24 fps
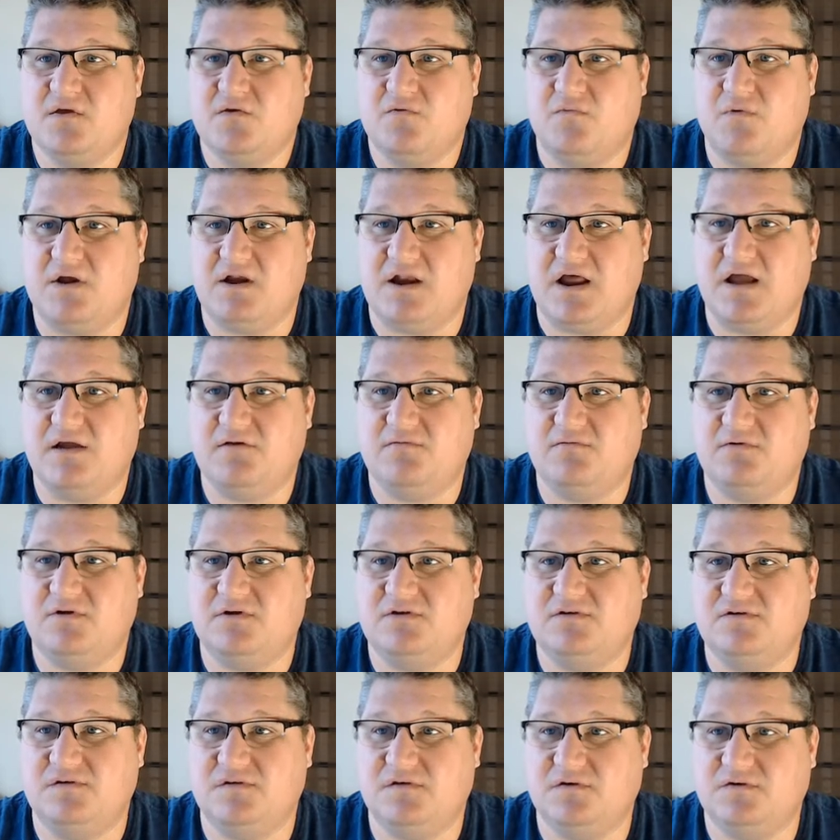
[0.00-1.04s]
What I
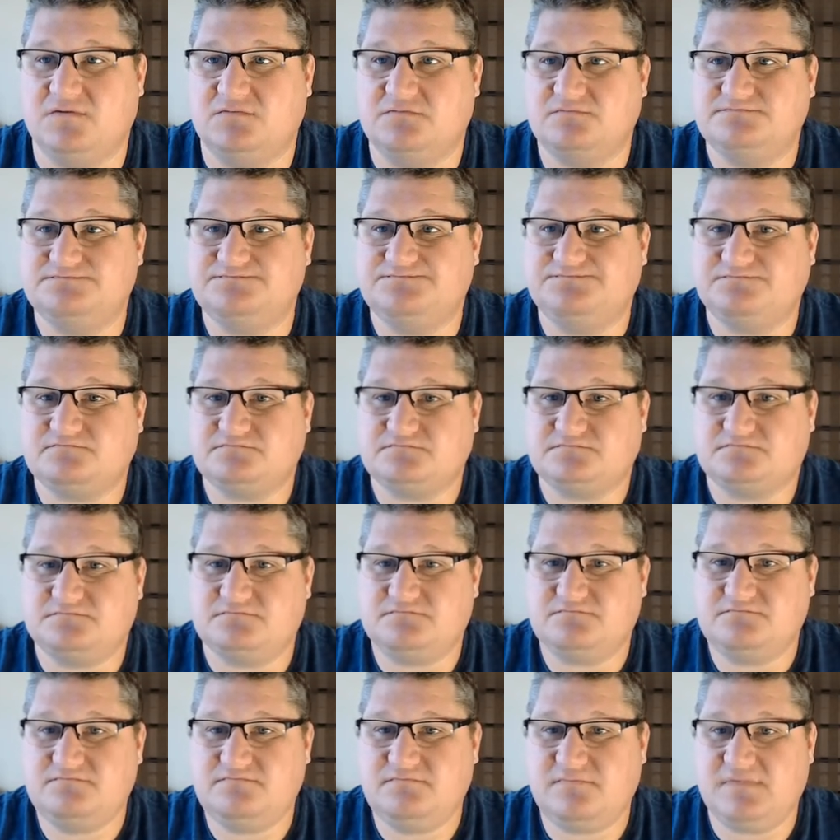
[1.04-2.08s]
would do
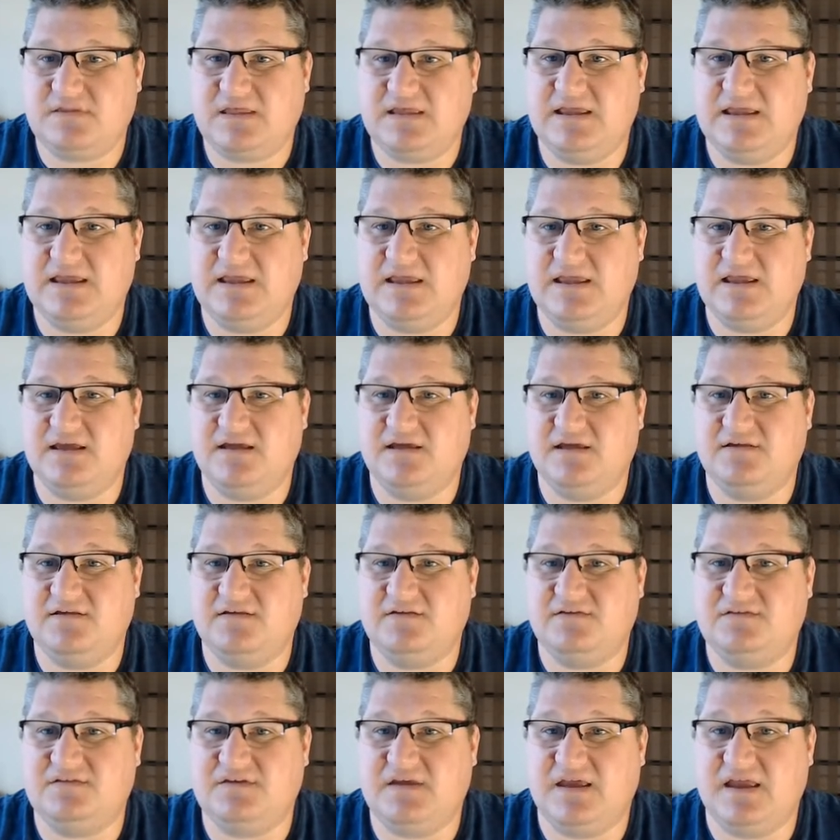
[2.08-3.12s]

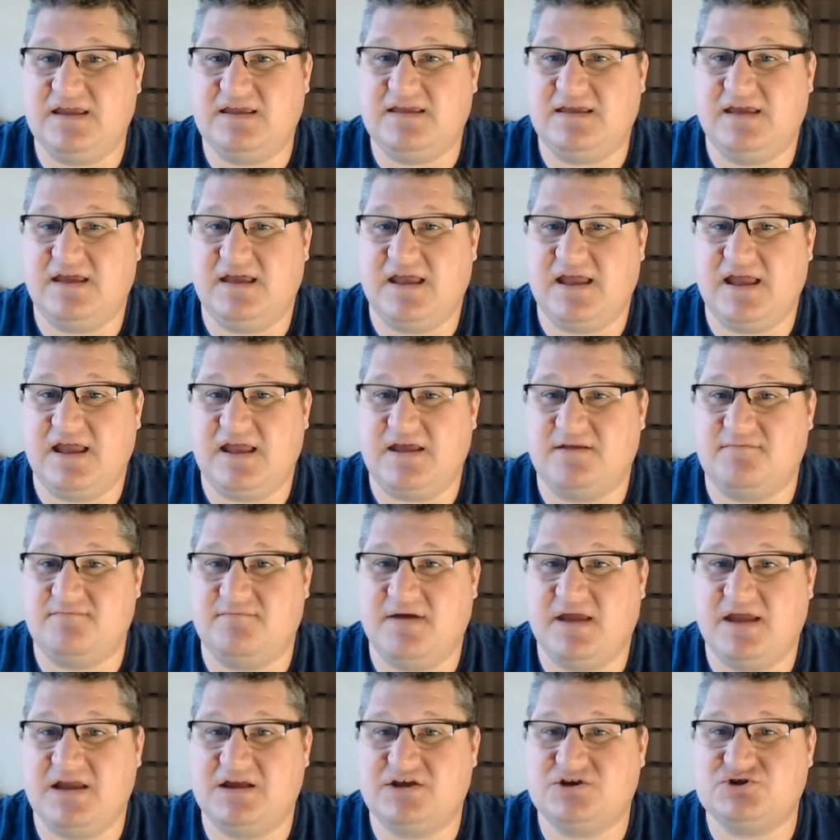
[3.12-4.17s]
is take it and
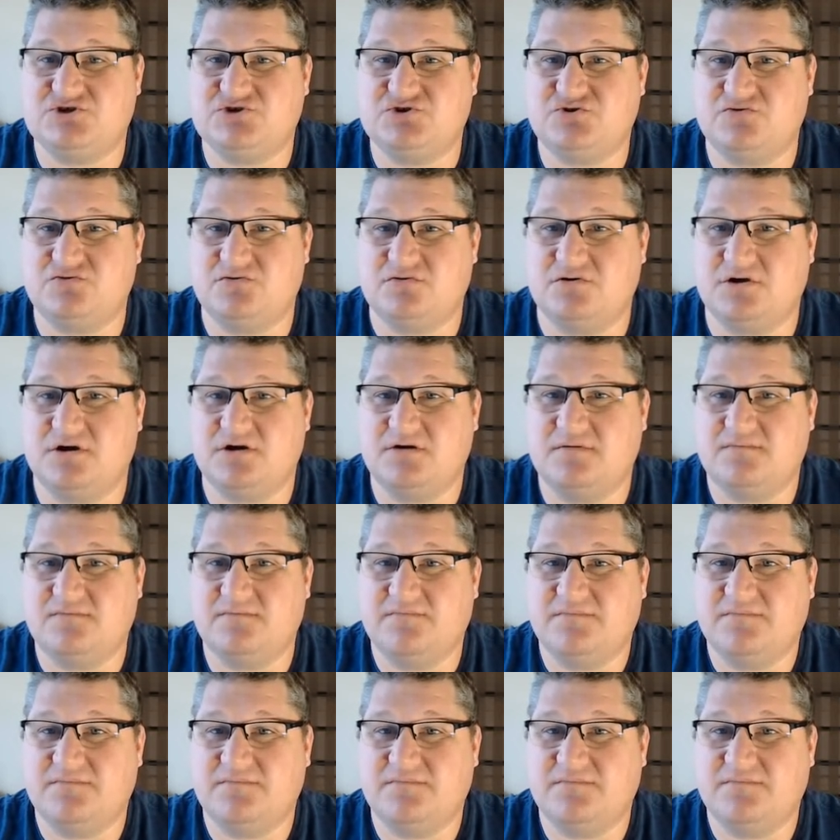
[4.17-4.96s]
make sure